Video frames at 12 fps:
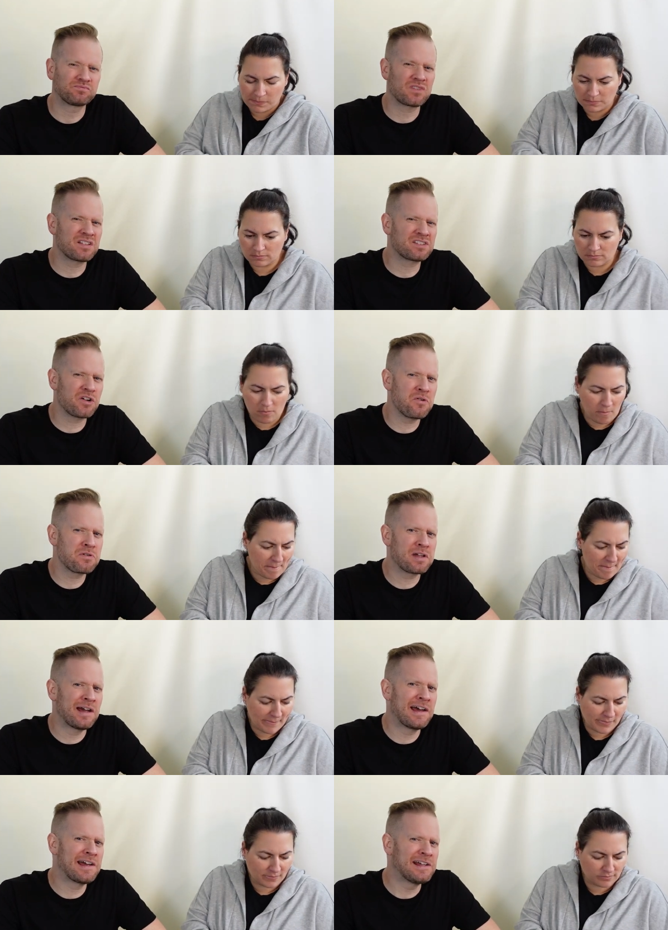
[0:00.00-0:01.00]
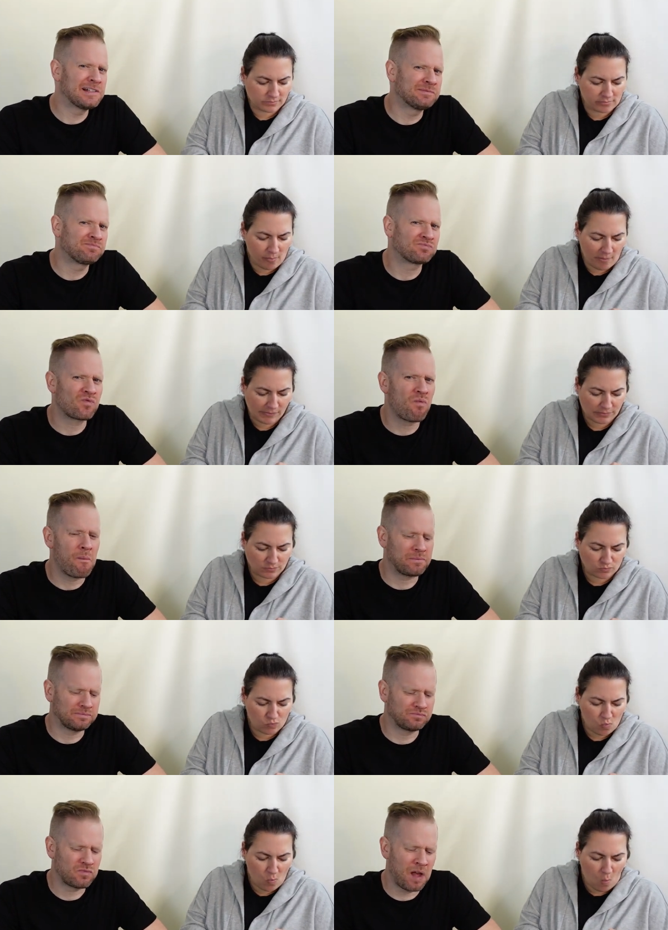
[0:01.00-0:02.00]
Speaker 1: It's okay.
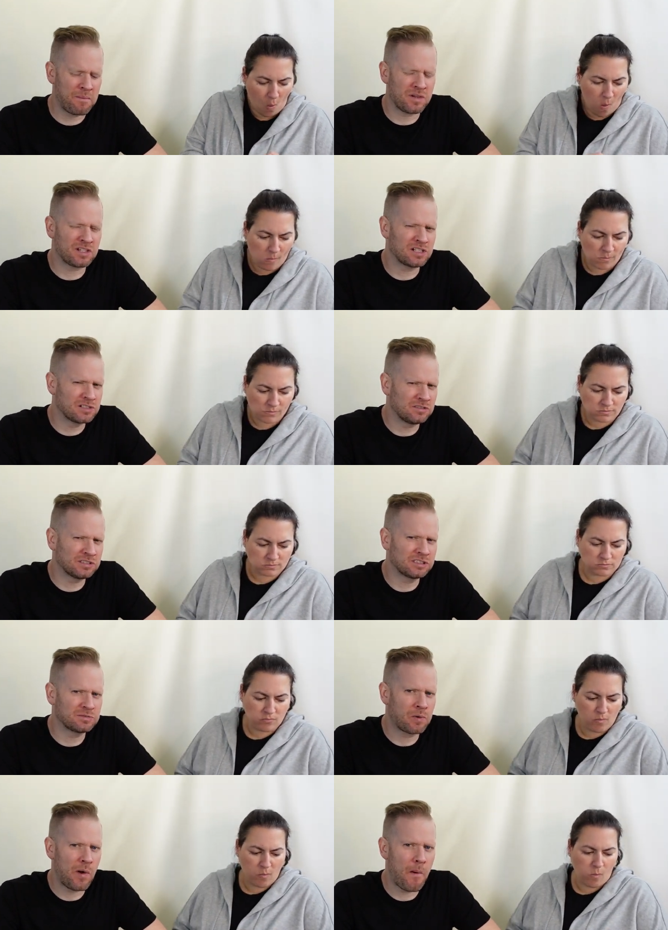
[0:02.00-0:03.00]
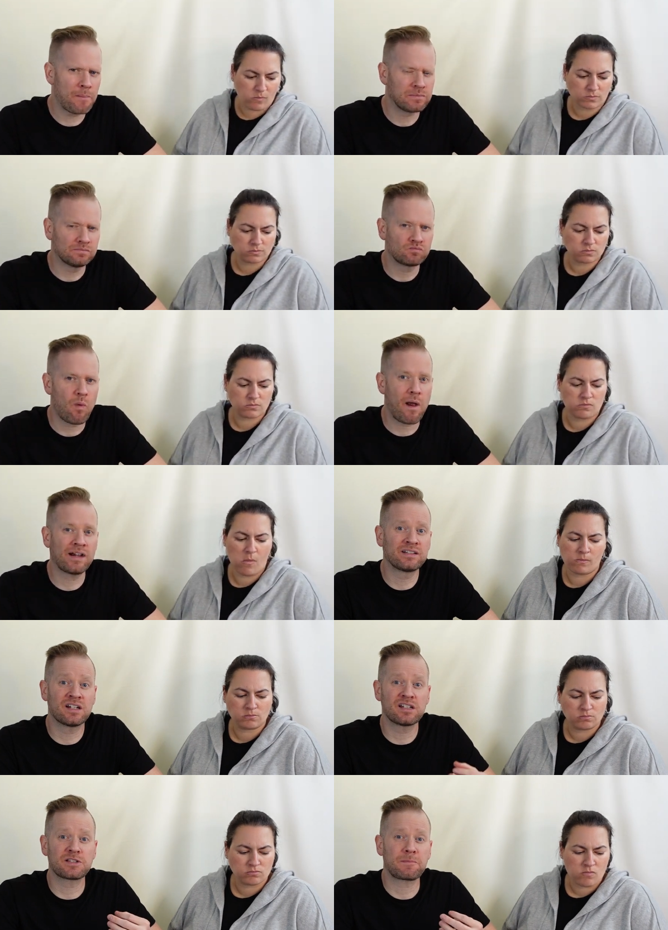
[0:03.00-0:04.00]
I'm a little disappointed. It
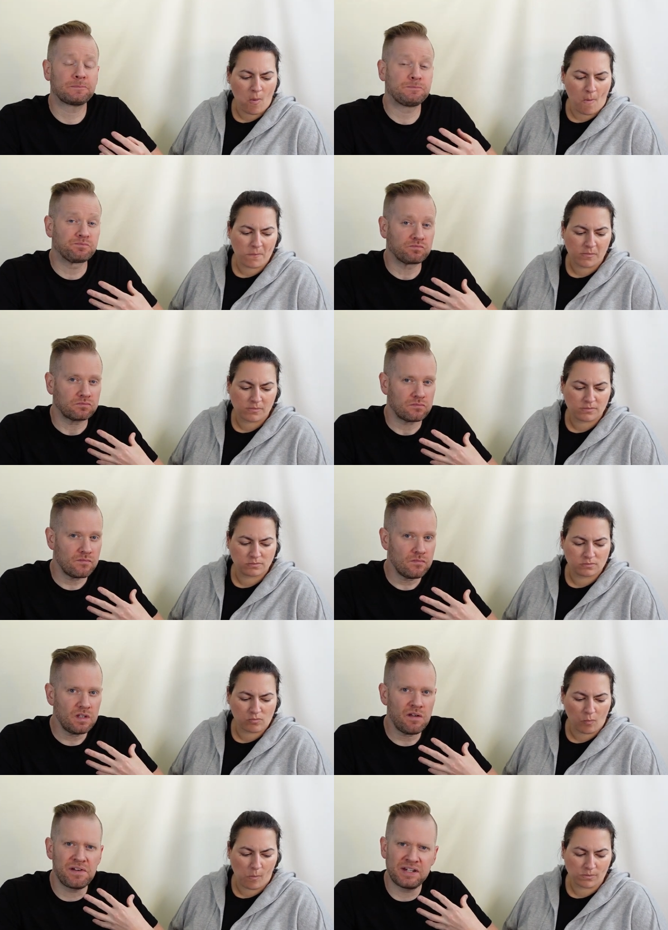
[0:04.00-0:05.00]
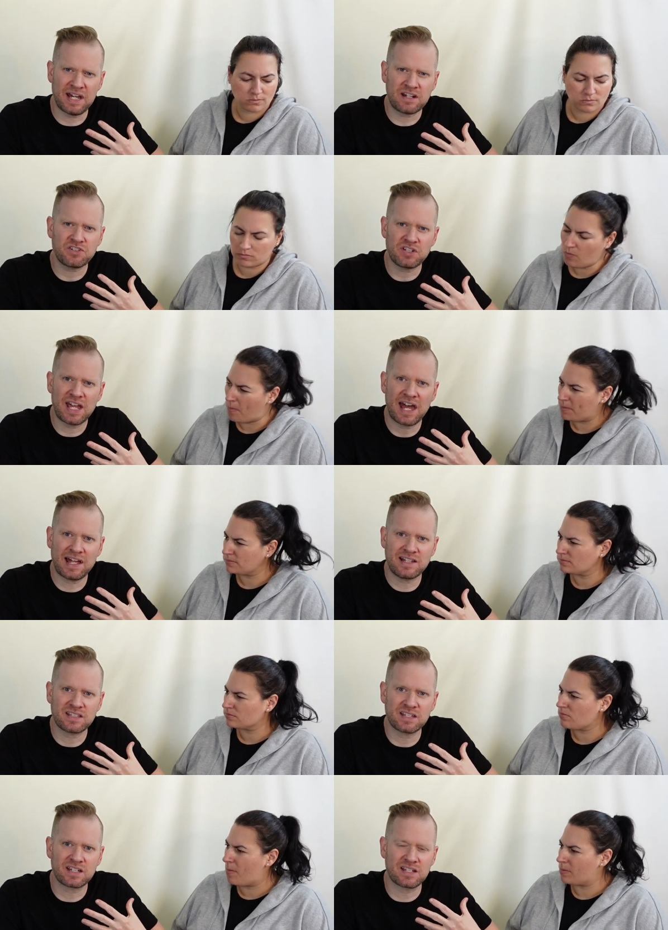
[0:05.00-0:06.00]
does. It actually
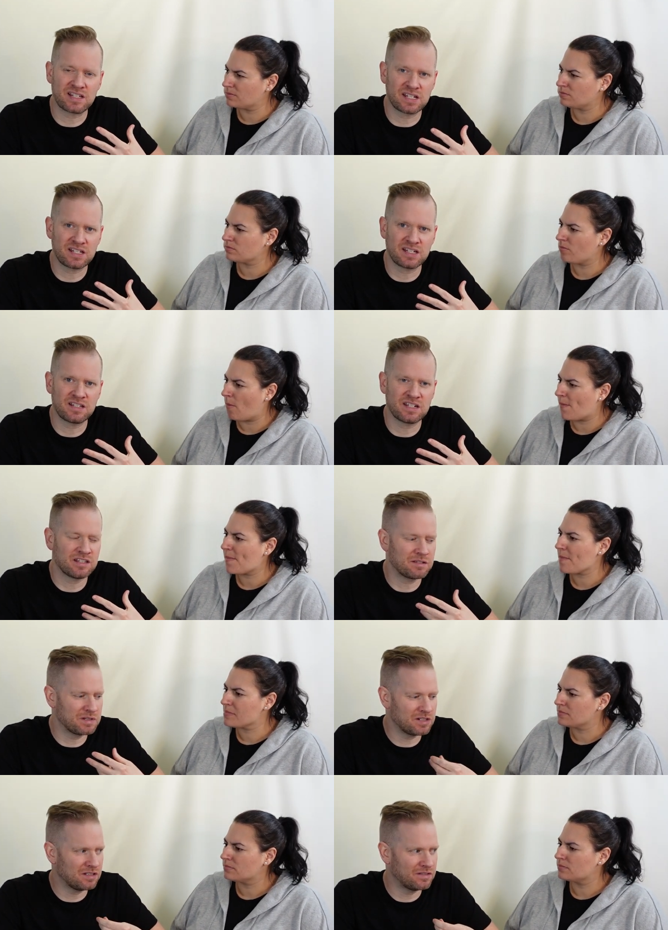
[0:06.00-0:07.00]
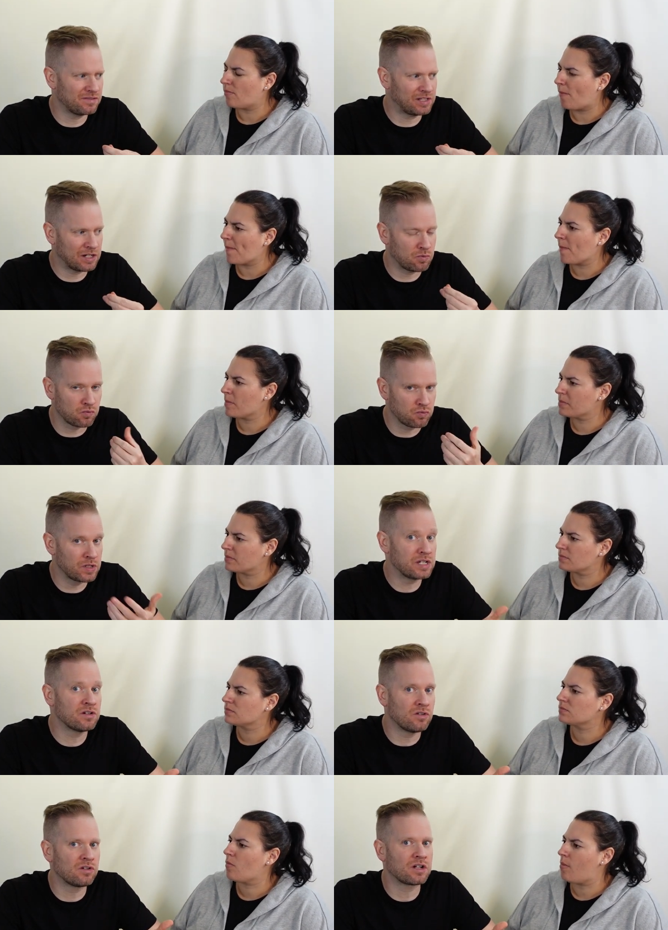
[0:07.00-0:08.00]
has the consistency in the middle of like
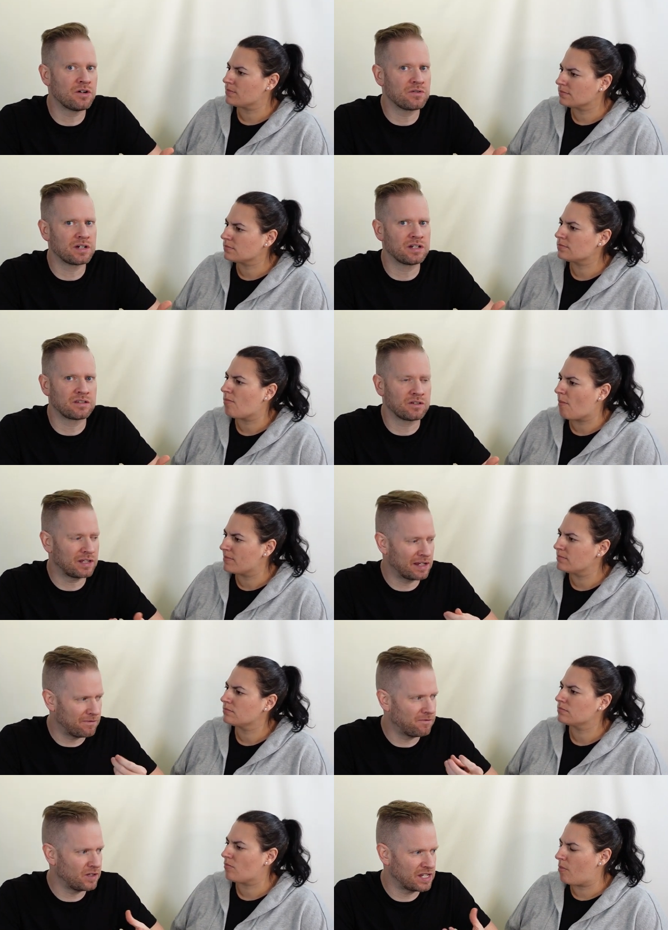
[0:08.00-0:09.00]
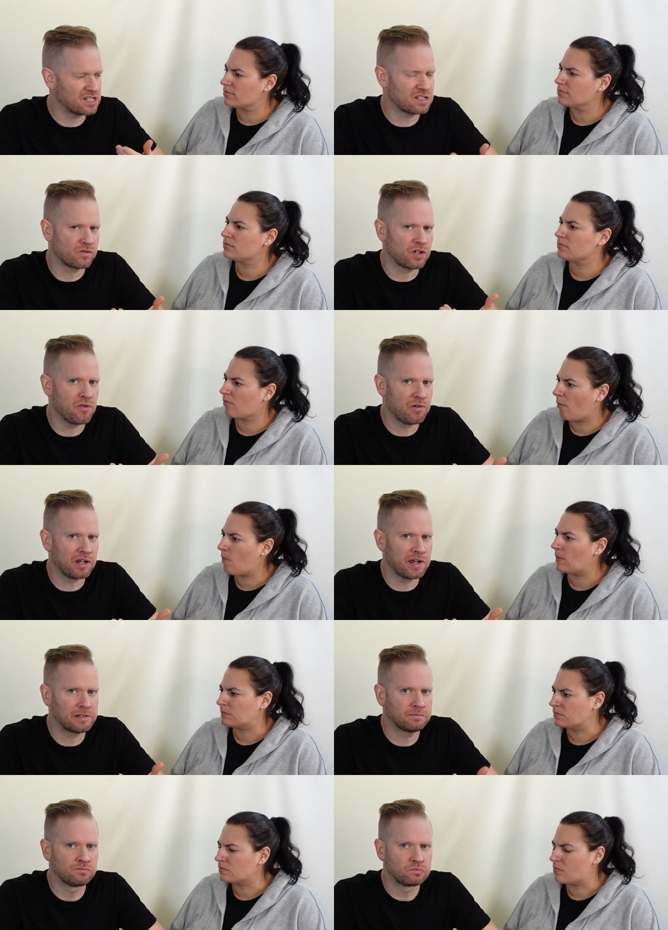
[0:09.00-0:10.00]
real coconut, though, like flakes of
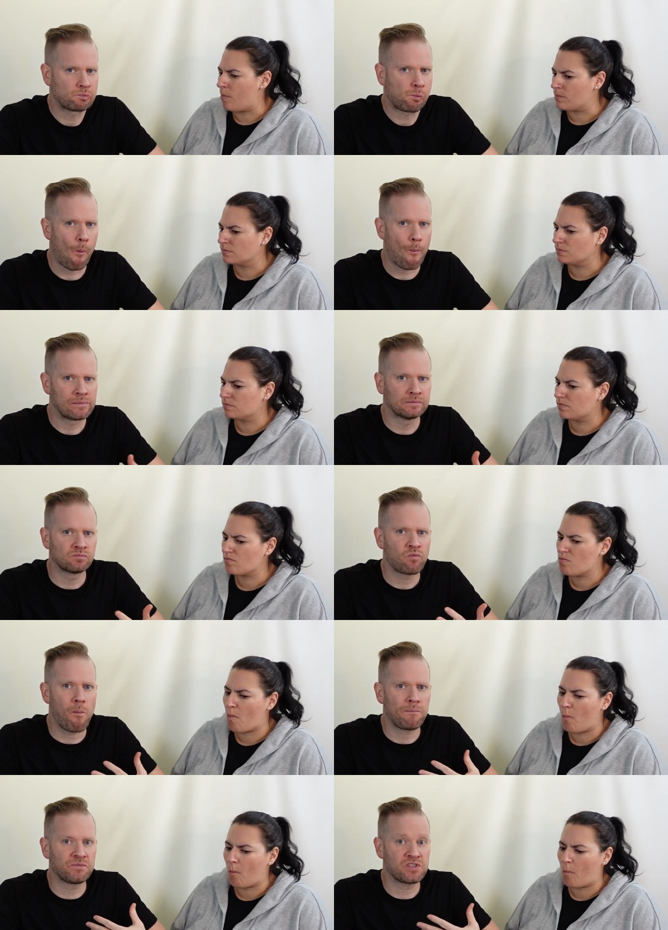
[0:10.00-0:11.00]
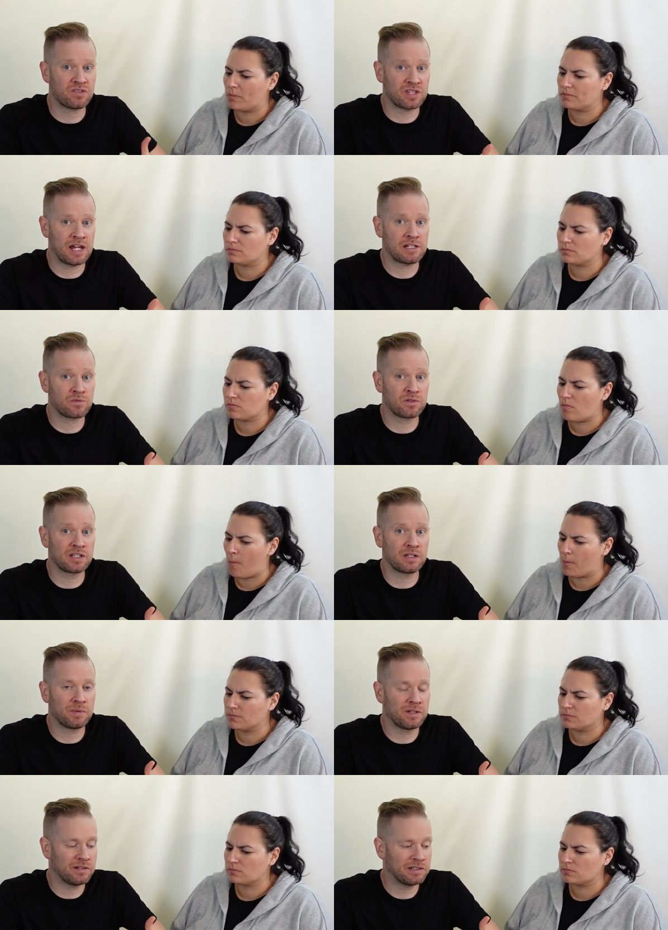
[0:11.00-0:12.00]
coconut. So that's really
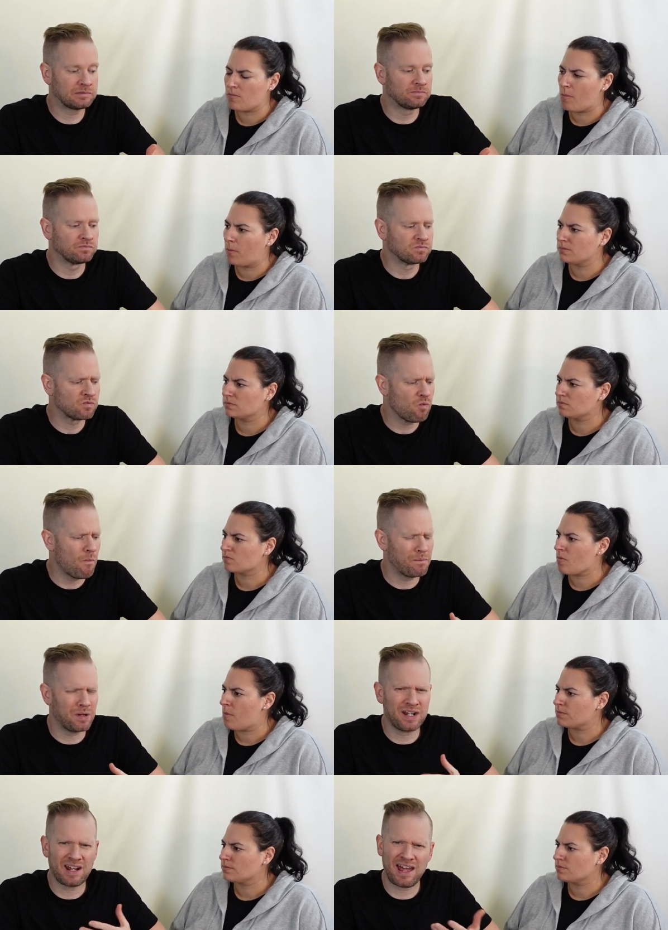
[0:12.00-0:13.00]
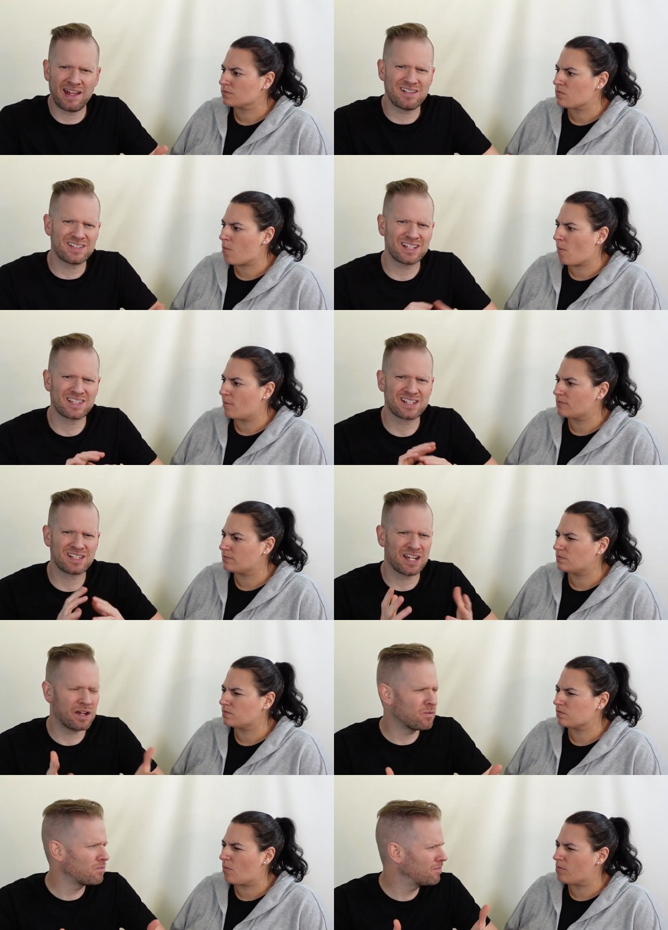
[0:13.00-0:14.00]
appealing. But it has like this like